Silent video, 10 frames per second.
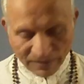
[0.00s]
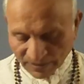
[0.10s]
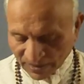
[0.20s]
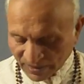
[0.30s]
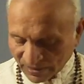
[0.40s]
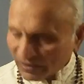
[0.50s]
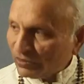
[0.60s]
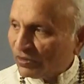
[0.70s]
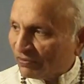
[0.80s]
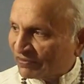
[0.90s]
then you
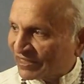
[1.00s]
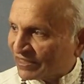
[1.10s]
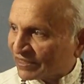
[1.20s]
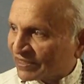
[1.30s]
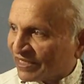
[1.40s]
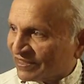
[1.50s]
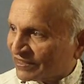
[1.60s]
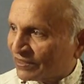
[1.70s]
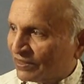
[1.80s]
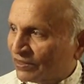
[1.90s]
have greater chance